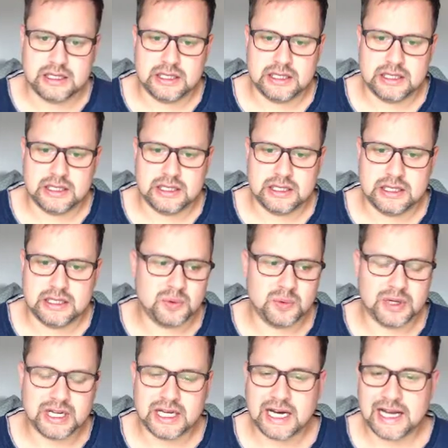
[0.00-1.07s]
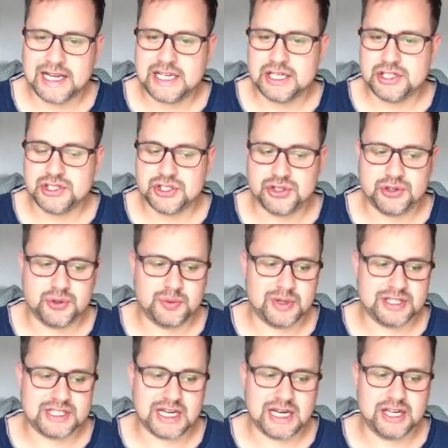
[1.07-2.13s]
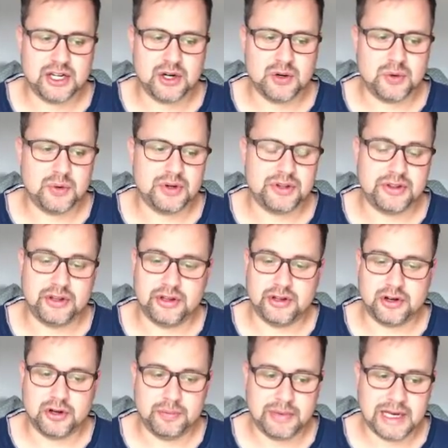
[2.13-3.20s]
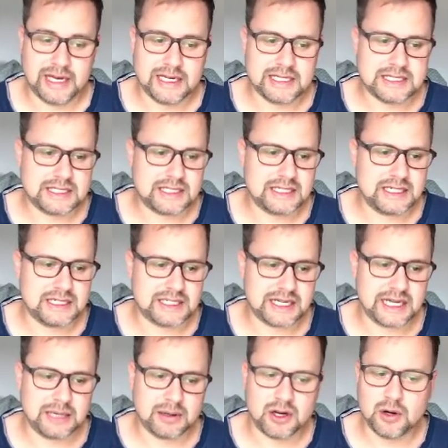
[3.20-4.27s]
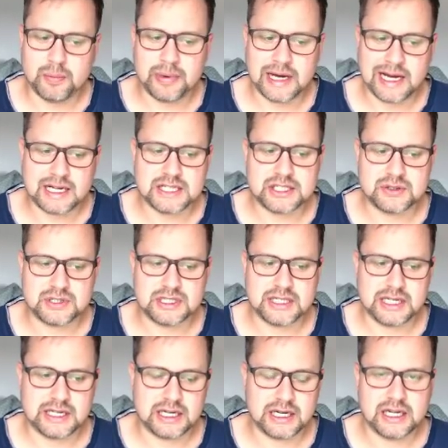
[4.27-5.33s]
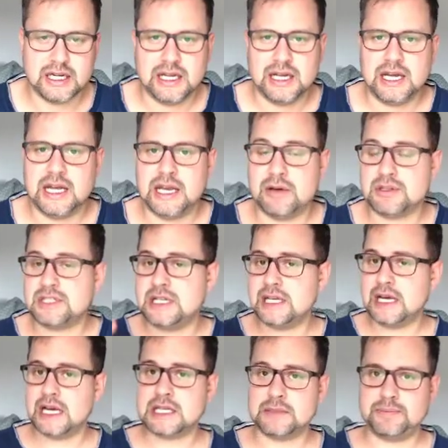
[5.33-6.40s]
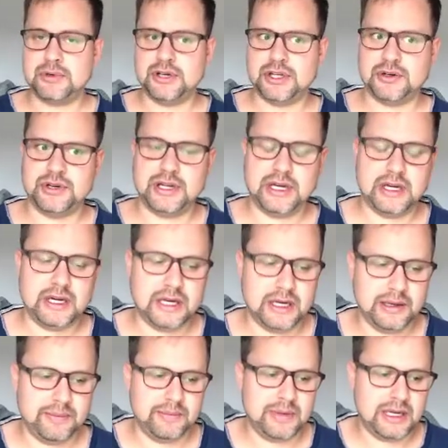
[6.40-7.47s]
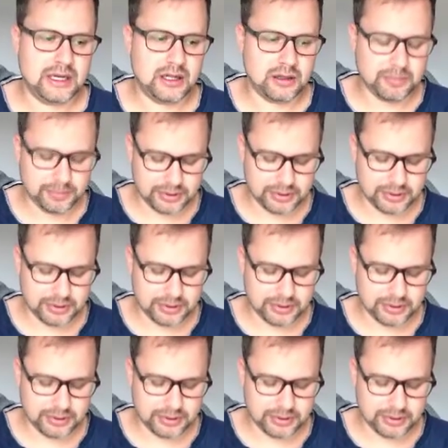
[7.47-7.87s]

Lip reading: So what I can do once I know the command is I can go back to Stata, and now Stata has a pretty good help